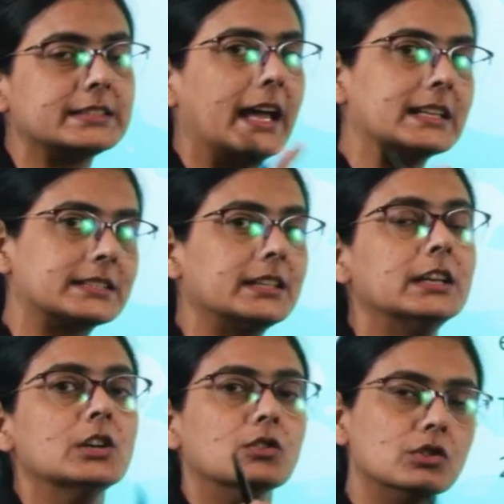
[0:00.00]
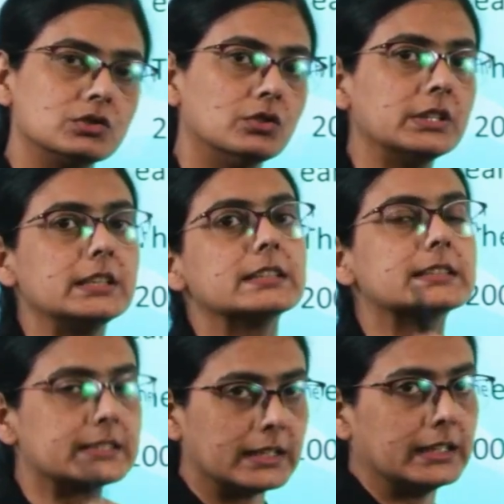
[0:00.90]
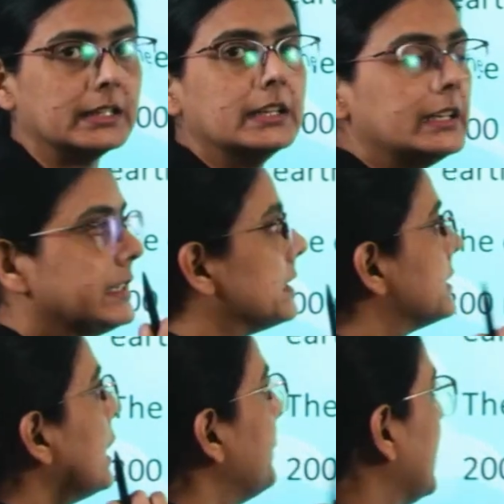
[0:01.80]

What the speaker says: that ozone is the